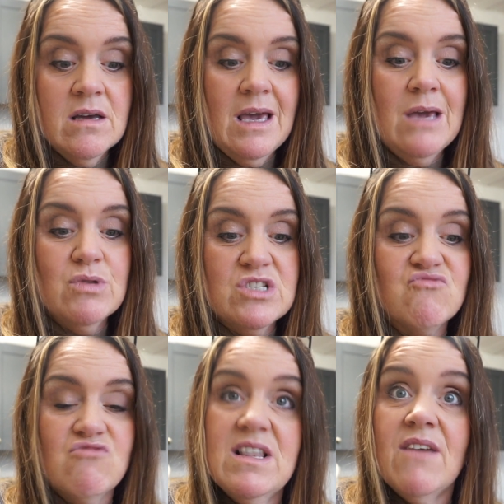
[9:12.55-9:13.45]
It was
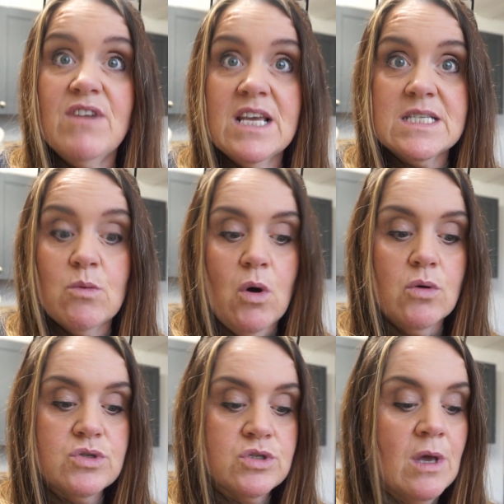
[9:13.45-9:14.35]
lovely as it
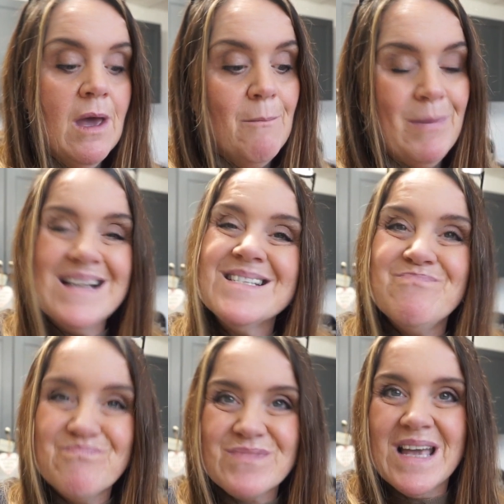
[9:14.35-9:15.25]
was, but
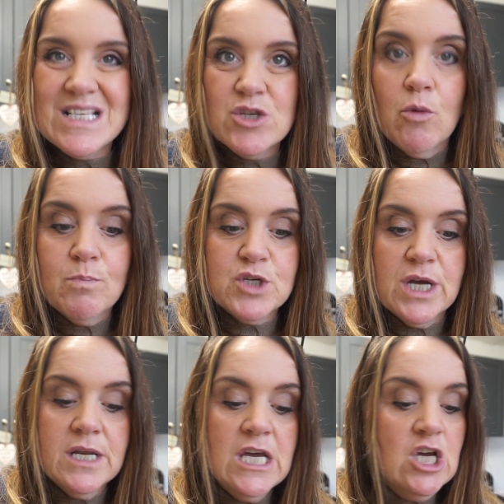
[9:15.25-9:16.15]
it's an option.